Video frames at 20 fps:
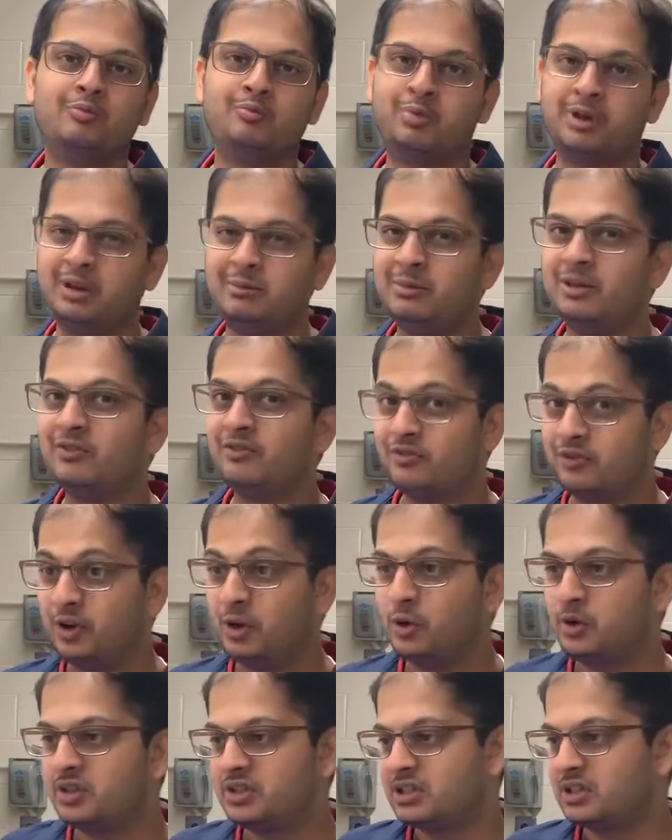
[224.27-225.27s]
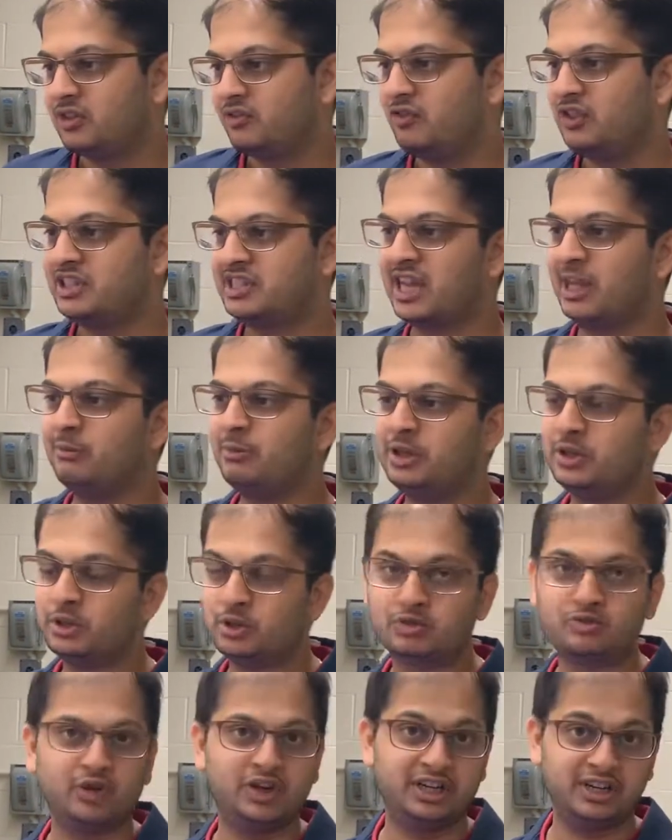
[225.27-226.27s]
premium fluids which can be
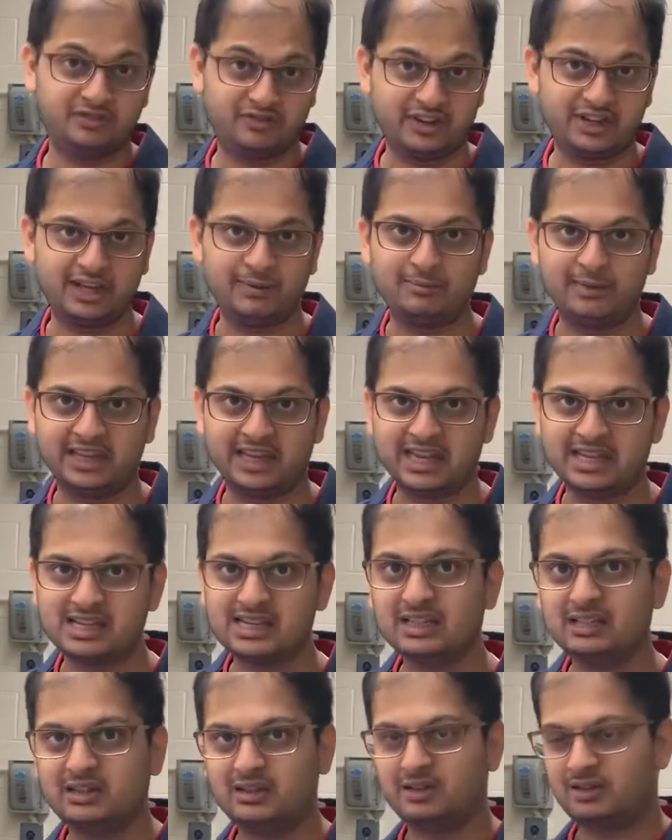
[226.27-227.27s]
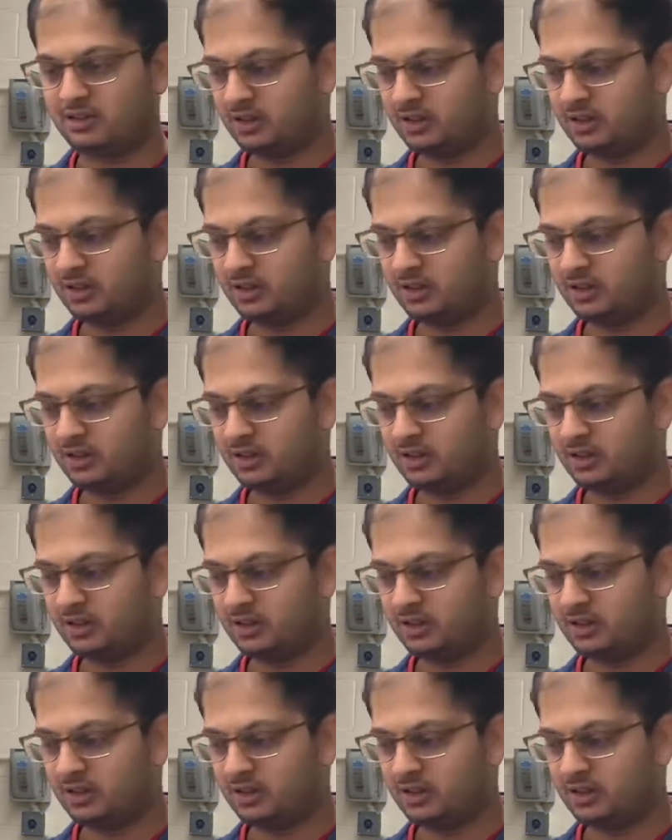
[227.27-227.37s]
used for different applications.